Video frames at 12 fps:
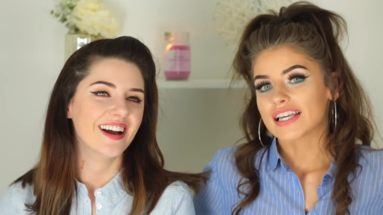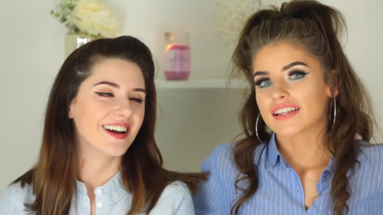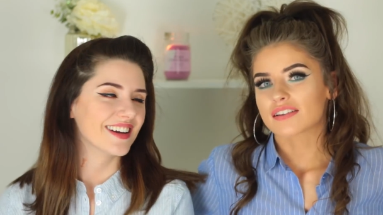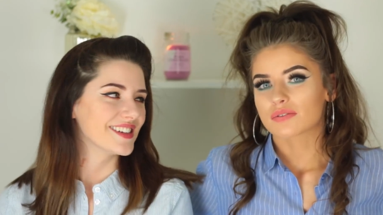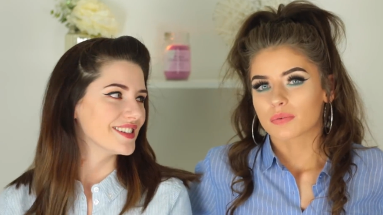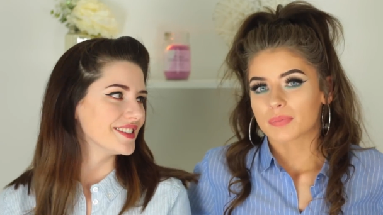
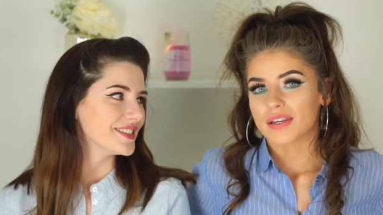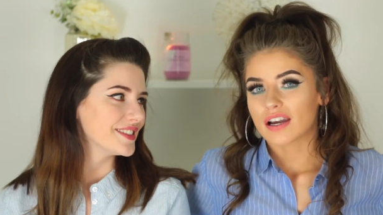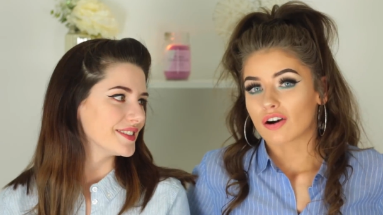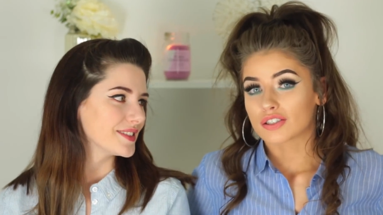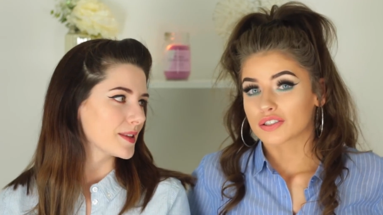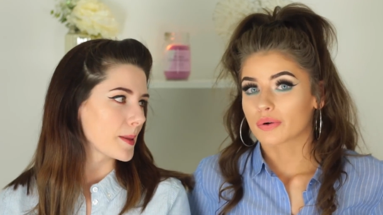Speaker 1: say this would
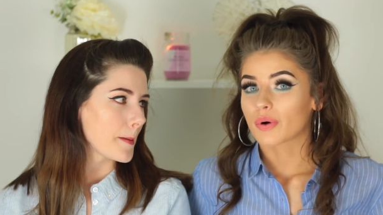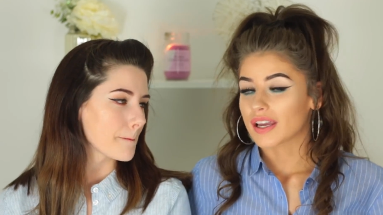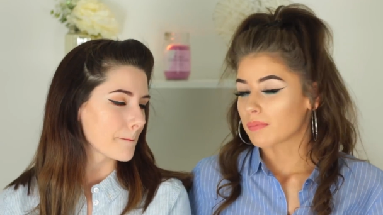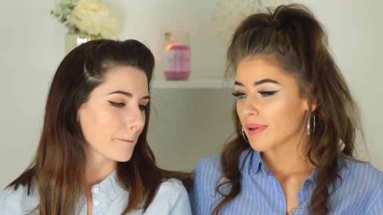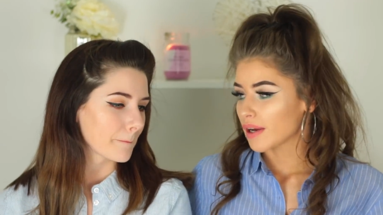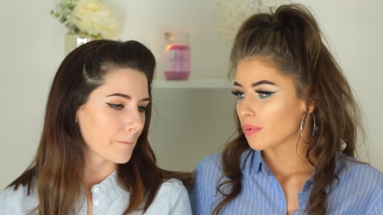be also
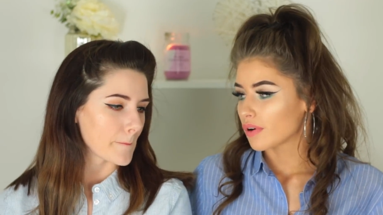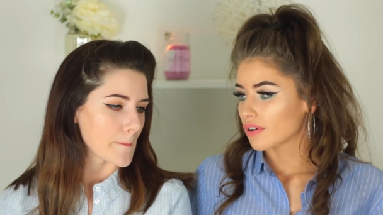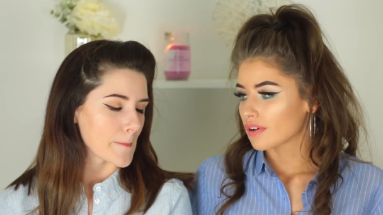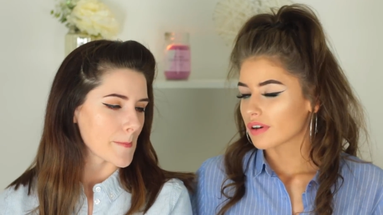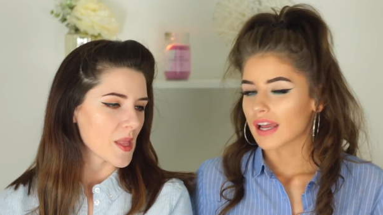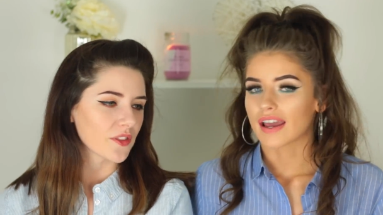quite a big
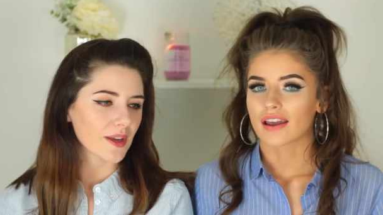one.